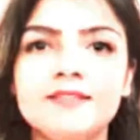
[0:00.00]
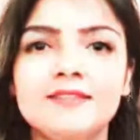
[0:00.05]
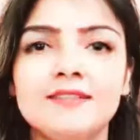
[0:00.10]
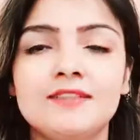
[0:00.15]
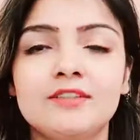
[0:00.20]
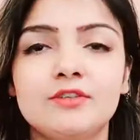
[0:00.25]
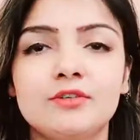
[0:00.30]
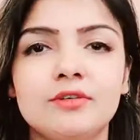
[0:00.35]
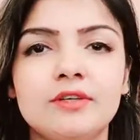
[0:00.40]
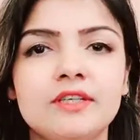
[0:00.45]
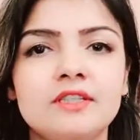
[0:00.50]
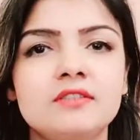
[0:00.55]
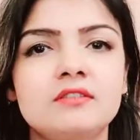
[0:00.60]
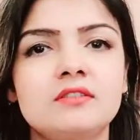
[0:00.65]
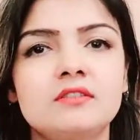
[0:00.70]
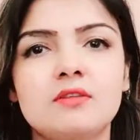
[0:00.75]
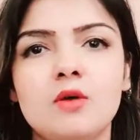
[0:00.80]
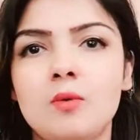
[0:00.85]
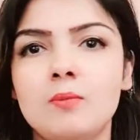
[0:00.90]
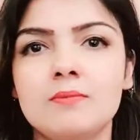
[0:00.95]

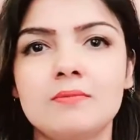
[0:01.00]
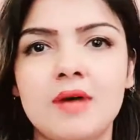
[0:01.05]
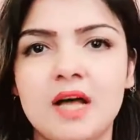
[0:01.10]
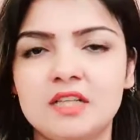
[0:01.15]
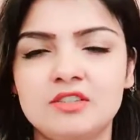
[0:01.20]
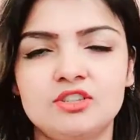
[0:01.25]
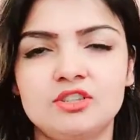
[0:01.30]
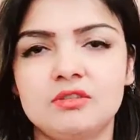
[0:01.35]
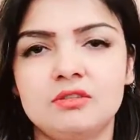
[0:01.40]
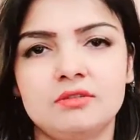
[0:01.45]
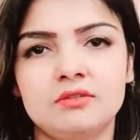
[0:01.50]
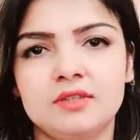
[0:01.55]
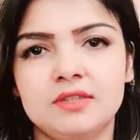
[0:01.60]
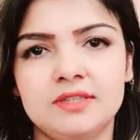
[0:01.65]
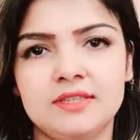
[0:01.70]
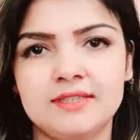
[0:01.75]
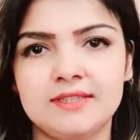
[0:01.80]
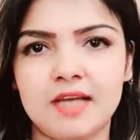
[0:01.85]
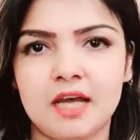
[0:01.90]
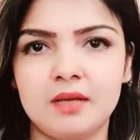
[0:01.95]
increased so much during
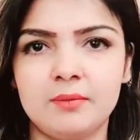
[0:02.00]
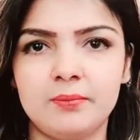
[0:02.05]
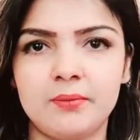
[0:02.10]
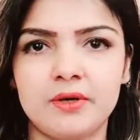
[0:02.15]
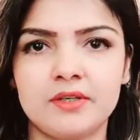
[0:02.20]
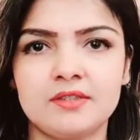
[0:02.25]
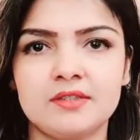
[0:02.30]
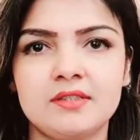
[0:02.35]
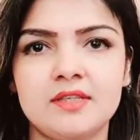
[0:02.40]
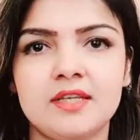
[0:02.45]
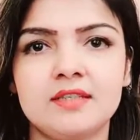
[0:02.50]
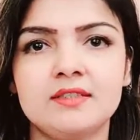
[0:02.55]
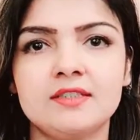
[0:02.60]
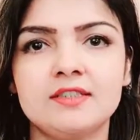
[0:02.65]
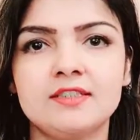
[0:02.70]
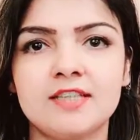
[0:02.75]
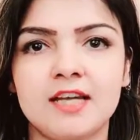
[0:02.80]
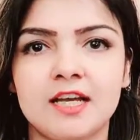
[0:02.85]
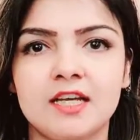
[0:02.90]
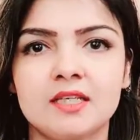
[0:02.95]
these
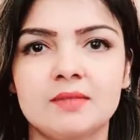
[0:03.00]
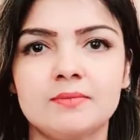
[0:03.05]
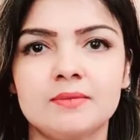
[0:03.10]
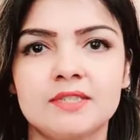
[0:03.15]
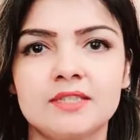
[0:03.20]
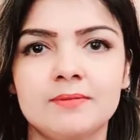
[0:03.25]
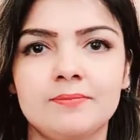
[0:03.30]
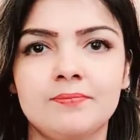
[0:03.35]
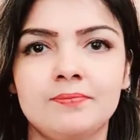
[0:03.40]
unprecedented times.